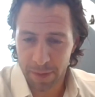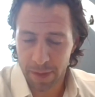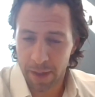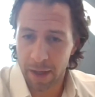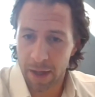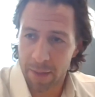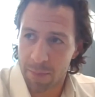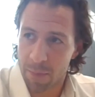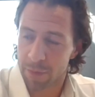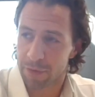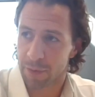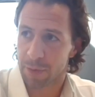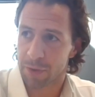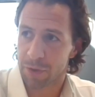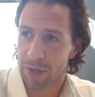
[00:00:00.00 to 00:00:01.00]
I moved
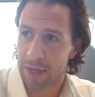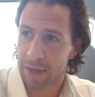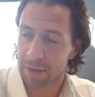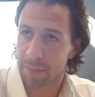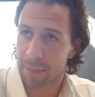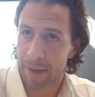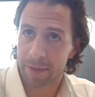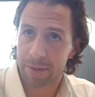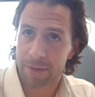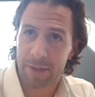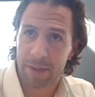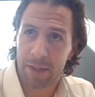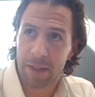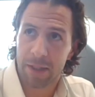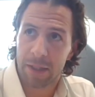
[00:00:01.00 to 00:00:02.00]
to Australia about
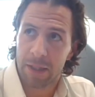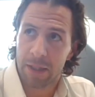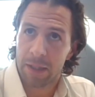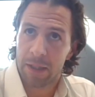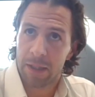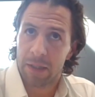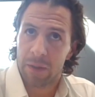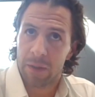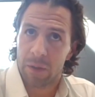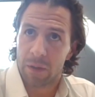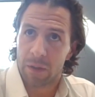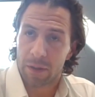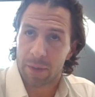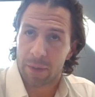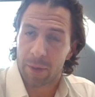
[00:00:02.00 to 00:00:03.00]

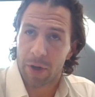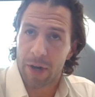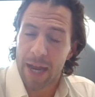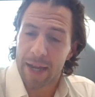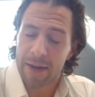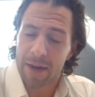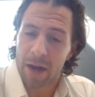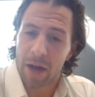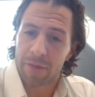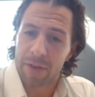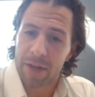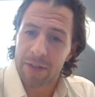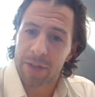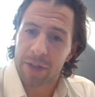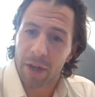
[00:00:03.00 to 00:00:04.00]
coming on 8.5
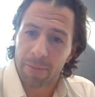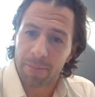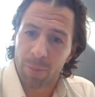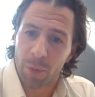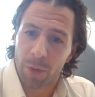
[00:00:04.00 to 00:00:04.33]
years ago,